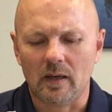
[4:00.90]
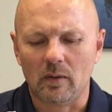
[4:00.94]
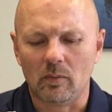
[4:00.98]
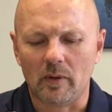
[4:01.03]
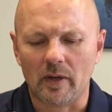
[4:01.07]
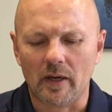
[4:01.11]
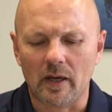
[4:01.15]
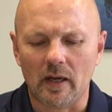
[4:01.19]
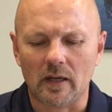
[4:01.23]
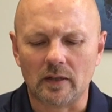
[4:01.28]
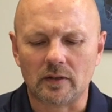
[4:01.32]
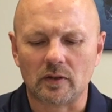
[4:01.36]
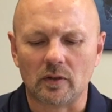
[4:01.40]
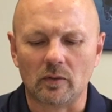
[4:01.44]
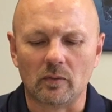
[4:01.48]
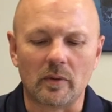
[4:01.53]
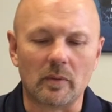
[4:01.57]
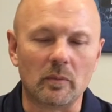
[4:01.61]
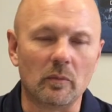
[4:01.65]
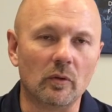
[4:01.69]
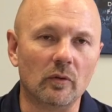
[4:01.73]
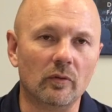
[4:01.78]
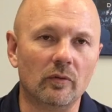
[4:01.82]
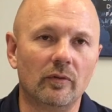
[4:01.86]
We hustle,
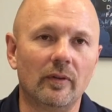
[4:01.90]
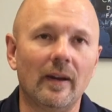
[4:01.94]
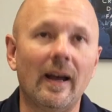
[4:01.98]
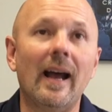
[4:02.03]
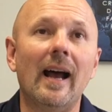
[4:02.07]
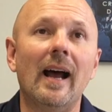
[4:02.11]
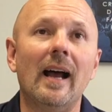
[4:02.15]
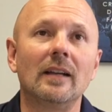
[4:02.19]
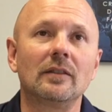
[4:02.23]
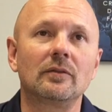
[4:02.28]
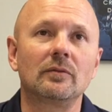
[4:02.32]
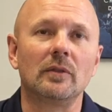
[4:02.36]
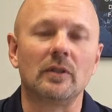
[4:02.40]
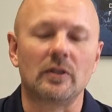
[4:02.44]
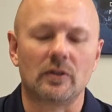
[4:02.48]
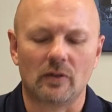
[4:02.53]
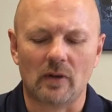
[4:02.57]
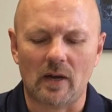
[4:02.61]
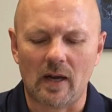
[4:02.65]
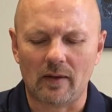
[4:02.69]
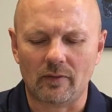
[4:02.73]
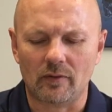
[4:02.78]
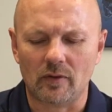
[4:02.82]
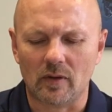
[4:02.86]
we move fast, we
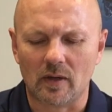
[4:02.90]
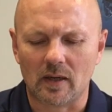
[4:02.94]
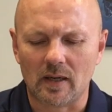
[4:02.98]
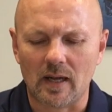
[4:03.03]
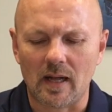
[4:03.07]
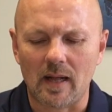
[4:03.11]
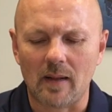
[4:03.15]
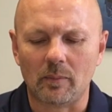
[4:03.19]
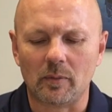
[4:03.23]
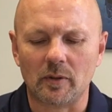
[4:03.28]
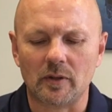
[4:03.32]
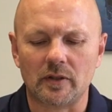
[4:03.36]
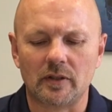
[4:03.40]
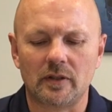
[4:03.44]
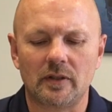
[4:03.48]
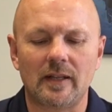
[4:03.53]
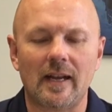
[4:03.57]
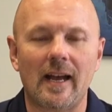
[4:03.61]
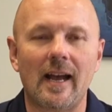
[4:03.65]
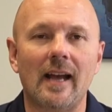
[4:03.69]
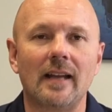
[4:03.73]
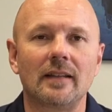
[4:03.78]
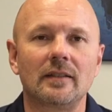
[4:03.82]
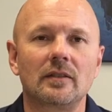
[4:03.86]
strive to accomplish
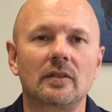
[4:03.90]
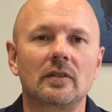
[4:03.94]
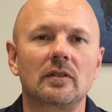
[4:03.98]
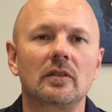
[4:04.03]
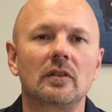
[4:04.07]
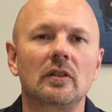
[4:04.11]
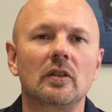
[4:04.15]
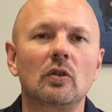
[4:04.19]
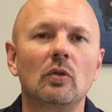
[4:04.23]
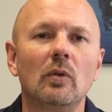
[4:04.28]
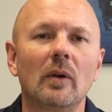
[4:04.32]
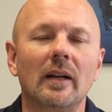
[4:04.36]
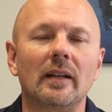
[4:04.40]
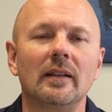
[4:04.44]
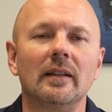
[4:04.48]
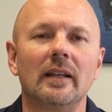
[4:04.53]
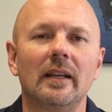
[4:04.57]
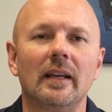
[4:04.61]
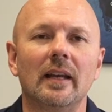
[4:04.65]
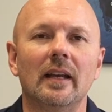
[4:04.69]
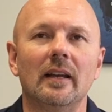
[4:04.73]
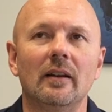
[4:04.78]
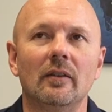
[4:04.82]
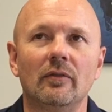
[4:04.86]
tasks
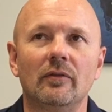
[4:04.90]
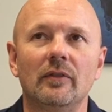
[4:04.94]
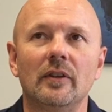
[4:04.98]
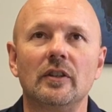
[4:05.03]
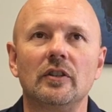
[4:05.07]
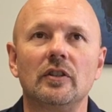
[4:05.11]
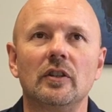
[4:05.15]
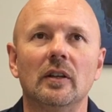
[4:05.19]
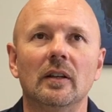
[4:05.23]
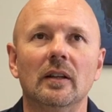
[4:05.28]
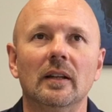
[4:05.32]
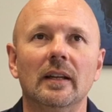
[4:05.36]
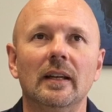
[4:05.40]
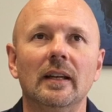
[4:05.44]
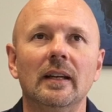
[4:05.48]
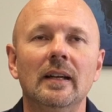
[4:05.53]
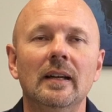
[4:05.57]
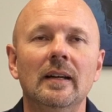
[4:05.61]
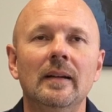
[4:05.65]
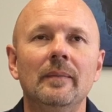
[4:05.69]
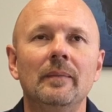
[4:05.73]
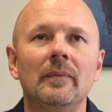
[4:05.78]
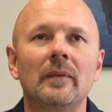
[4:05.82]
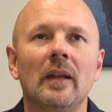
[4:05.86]
quickly and efficiently.
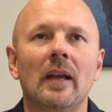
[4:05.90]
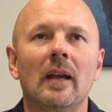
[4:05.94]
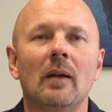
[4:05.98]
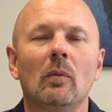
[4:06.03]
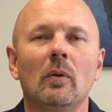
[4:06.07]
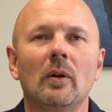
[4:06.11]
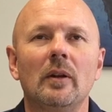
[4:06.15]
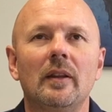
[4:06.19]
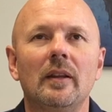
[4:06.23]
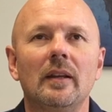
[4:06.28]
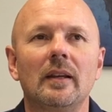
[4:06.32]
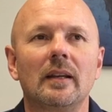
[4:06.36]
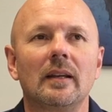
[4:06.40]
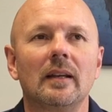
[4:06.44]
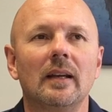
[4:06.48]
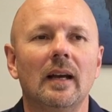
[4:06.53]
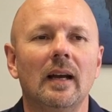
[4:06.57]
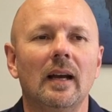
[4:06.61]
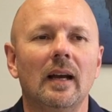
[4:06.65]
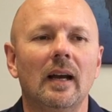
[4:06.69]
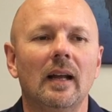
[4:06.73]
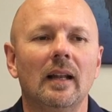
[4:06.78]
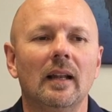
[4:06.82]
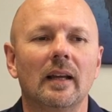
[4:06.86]
And one thing
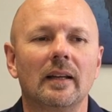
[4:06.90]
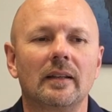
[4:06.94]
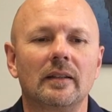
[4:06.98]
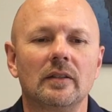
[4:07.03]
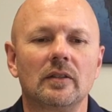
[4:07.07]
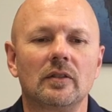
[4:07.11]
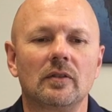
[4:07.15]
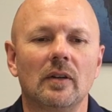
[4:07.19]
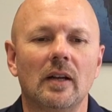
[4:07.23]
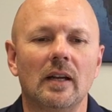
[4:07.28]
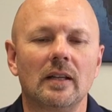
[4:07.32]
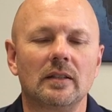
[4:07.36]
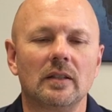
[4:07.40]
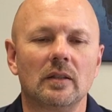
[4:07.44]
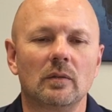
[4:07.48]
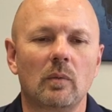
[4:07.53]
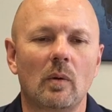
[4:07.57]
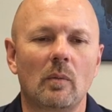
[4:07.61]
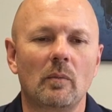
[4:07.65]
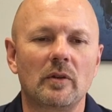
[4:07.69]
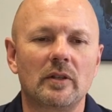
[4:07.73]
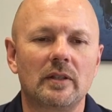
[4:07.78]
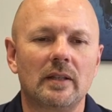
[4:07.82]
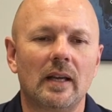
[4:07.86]
I like to stress is
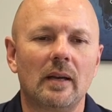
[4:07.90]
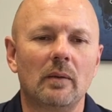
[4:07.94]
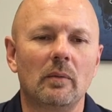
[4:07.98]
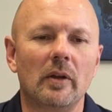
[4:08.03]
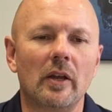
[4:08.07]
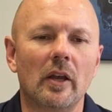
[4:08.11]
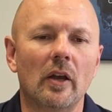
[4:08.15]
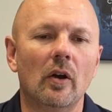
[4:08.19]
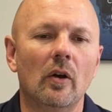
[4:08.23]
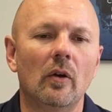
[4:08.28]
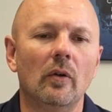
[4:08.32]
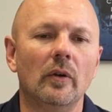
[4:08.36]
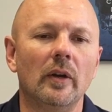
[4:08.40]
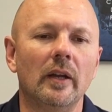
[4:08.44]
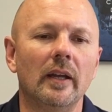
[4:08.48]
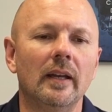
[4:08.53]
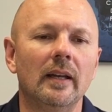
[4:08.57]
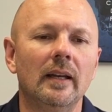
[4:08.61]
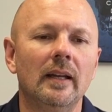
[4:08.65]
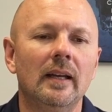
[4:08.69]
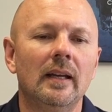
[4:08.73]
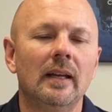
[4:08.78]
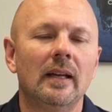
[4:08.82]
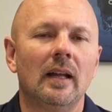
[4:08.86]
when we say we own
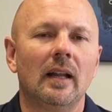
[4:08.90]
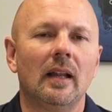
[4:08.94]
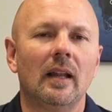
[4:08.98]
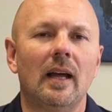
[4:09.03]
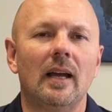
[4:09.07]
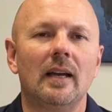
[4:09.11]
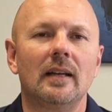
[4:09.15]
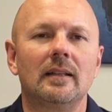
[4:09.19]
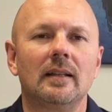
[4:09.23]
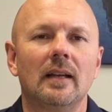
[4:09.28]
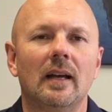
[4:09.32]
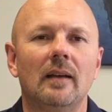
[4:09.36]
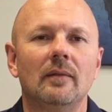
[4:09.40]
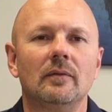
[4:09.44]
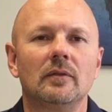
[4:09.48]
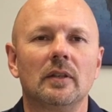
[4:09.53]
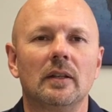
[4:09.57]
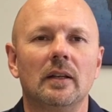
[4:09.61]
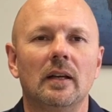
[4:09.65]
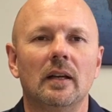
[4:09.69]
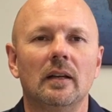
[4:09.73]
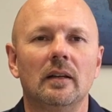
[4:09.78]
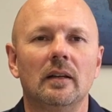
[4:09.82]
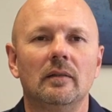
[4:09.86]
it, a lot of times
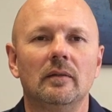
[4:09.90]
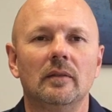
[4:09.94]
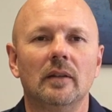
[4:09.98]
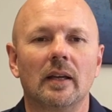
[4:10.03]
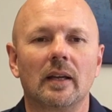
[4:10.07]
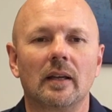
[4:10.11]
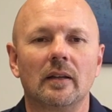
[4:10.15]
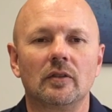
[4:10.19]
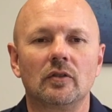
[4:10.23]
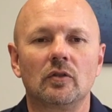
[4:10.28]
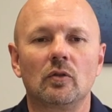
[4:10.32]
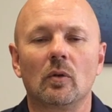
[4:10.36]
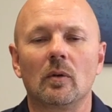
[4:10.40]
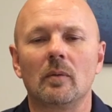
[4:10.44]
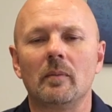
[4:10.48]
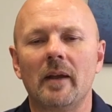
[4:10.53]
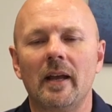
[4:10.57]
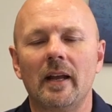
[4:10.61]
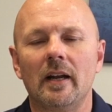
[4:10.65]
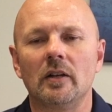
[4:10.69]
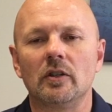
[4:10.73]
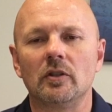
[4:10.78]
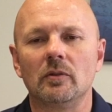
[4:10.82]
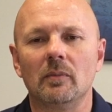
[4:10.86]
like a store
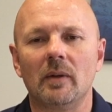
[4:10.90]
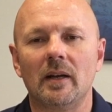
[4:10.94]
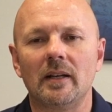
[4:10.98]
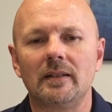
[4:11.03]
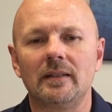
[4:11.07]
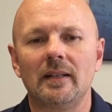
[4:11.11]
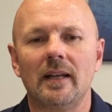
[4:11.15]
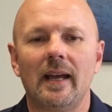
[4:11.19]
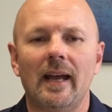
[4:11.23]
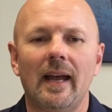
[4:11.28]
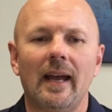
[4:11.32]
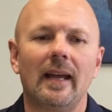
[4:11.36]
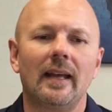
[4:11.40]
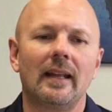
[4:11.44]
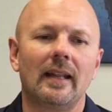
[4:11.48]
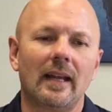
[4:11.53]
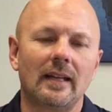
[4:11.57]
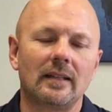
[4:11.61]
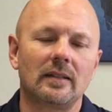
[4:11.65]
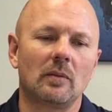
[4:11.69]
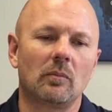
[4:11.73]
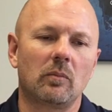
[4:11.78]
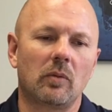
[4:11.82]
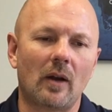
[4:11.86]
manager might say, hey,
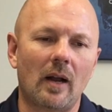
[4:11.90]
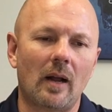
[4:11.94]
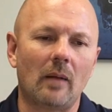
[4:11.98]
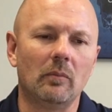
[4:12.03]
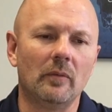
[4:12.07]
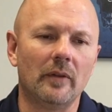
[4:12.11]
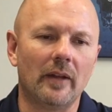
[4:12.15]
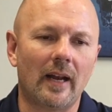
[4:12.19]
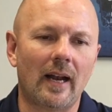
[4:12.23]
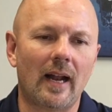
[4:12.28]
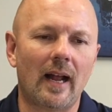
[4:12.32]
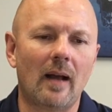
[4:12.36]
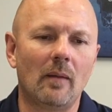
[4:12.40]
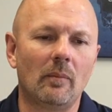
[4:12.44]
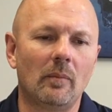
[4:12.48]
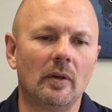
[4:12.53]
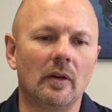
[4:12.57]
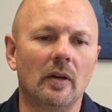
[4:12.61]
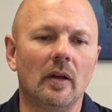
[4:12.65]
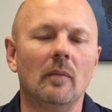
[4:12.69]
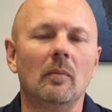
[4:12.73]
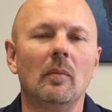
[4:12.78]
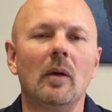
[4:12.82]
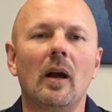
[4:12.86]
that's a problem that
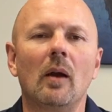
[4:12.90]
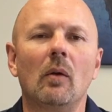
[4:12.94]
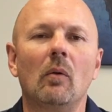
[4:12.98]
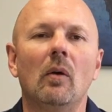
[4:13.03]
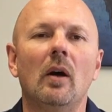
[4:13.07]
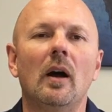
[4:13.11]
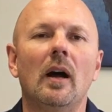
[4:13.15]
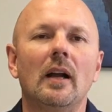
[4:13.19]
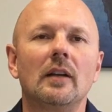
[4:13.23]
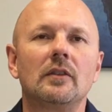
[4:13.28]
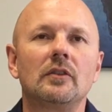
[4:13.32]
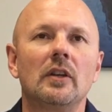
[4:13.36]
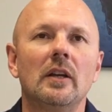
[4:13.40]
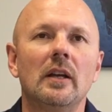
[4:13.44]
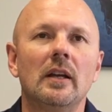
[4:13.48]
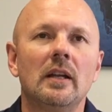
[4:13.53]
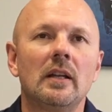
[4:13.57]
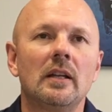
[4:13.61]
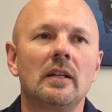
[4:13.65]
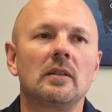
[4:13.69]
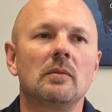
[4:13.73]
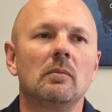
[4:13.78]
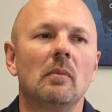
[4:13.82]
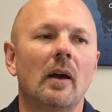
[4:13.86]
happened on my watch.
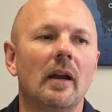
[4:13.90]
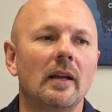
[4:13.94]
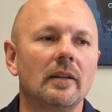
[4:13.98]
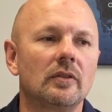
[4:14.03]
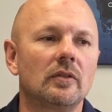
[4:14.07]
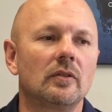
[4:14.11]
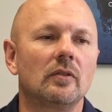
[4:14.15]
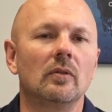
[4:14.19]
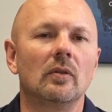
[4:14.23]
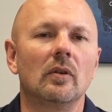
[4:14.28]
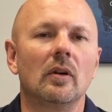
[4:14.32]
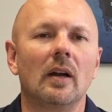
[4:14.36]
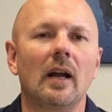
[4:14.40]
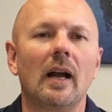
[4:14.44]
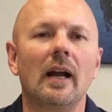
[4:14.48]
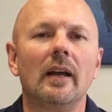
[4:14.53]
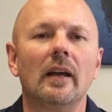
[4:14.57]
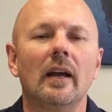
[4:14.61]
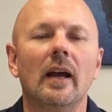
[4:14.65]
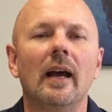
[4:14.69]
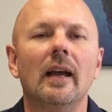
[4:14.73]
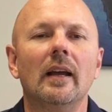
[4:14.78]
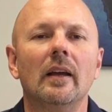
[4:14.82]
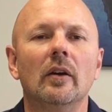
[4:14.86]
It's my store.
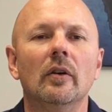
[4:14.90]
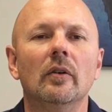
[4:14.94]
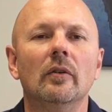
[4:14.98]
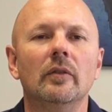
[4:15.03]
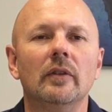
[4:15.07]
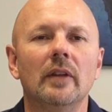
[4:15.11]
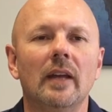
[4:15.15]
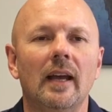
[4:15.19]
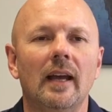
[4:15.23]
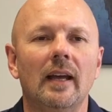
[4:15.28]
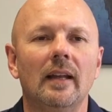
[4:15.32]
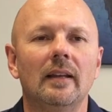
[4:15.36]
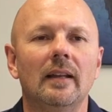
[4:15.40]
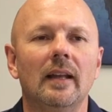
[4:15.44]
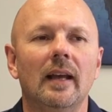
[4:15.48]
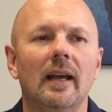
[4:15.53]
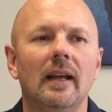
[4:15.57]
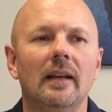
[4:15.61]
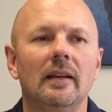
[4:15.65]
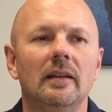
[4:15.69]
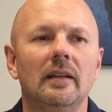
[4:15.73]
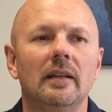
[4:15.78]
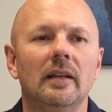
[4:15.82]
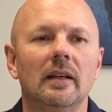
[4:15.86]
I own
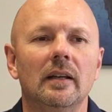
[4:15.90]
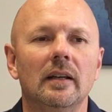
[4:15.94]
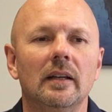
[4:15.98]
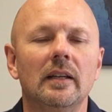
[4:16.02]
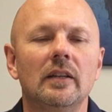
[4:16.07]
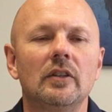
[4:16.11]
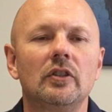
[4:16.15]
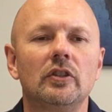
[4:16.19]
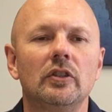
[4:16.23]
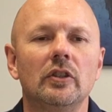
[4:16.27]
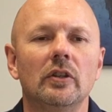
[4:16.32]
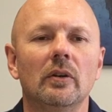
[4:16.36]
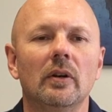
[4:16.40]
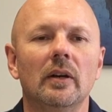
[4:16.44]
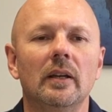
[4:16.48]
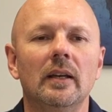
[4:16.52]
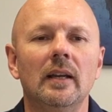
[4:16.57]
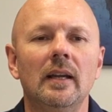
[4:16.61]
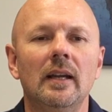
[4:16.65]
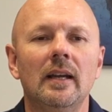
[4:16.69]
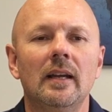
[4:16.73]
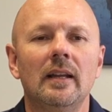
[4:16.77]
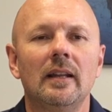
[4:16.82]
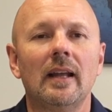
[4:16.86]
that issue. And
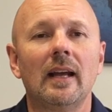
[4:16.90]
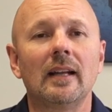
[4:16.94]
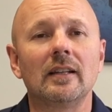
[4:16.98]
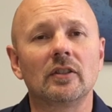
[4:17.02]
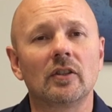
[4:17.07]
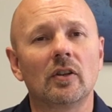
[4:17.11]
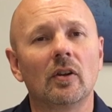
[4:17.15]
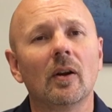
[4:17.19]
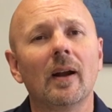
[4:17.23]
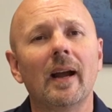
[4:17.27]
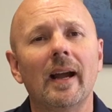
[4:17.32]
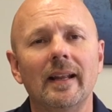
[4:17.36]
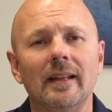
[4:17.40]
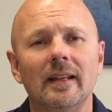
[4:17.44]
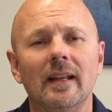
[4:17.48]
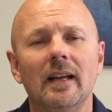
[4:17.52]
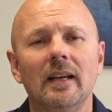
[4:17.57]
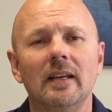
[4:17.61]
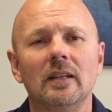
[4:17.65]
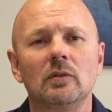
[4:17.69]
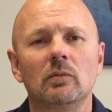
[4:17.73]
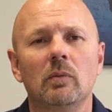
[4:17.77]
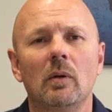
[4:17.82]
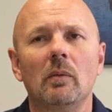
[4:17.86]
that's great. That
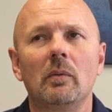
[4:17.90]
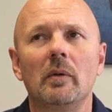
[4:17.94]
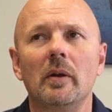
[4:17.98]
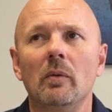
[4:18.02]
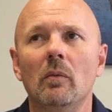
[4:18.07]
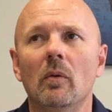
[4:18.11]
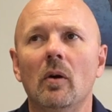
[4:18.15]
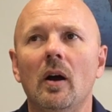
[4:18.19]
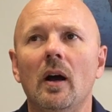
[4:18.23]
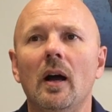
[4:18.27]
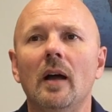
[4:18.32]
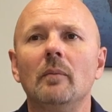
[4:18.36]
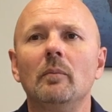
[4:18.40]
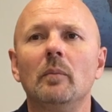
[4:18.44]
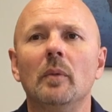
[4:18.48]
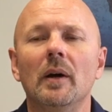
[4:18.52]
is what we want.